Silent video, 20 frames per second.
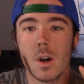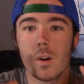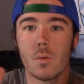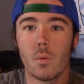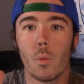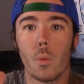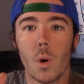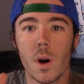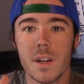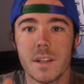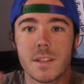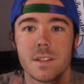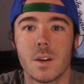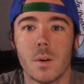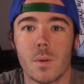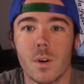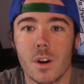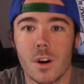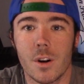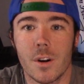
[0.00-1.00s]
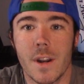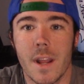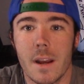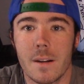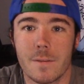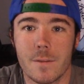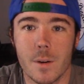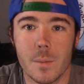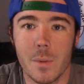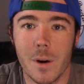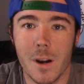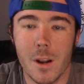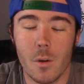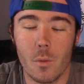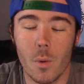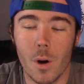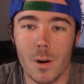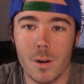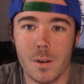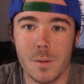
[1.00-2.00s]
What is going on, everybody?
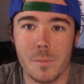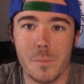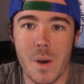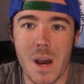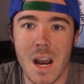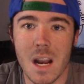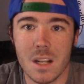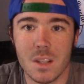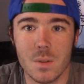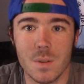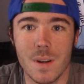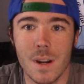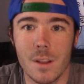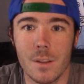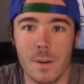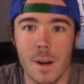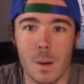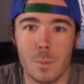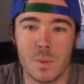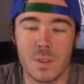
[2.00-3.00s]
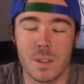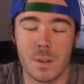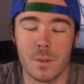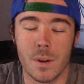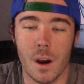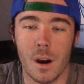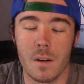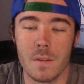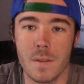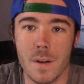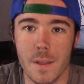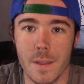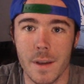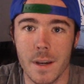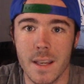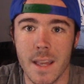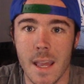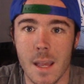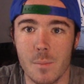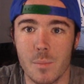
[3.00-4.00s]
Welcome back to another episode of the
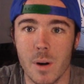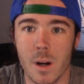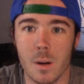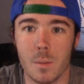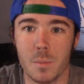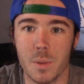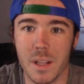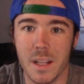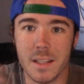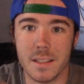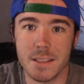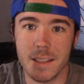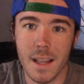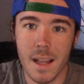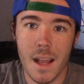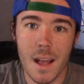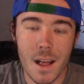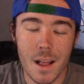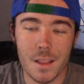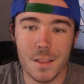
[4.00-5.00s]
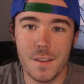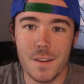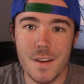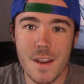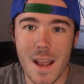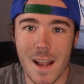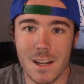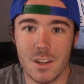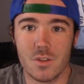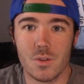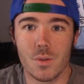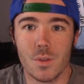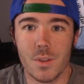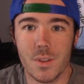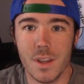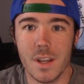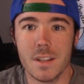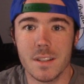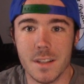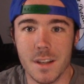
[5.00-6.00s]
K-Pop Blast. The natural
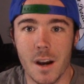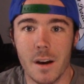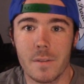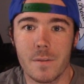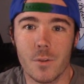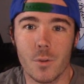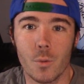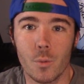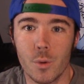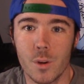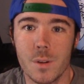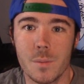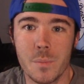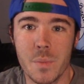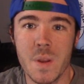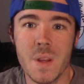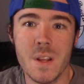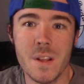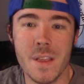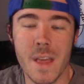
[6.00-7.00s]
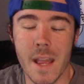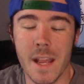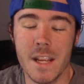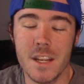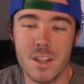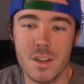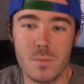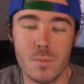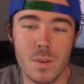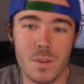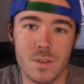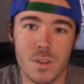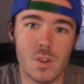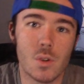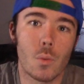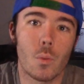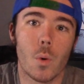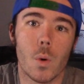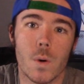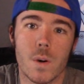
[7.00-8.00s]
thing to cover would be the Asian Music
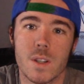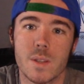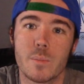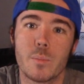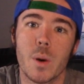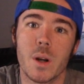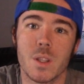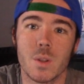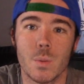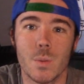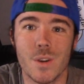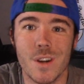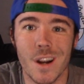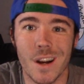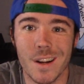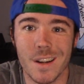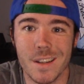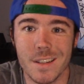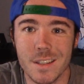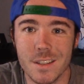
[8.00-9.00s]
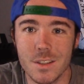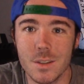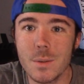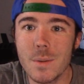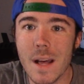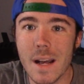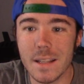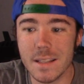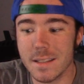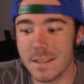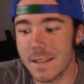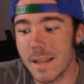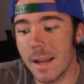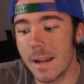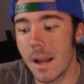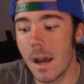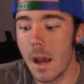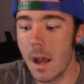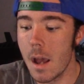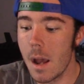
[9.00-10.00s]
Awards, but we're not going to do that.
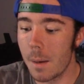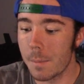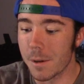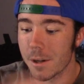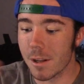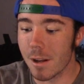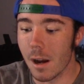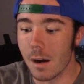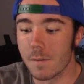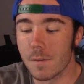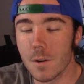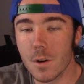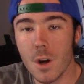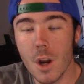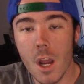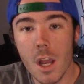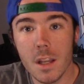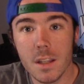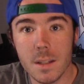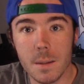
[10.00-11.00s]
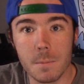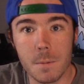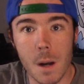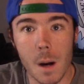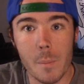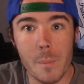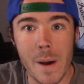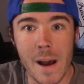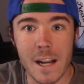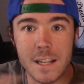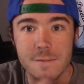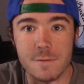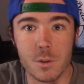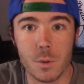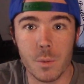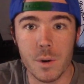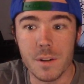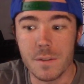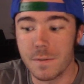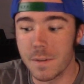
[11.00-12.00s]
Instead, I'm going to cover some comebacks for
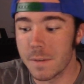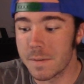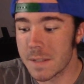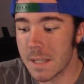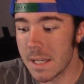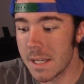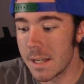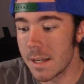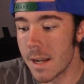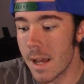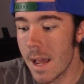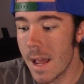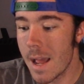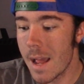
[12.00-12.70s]
2015.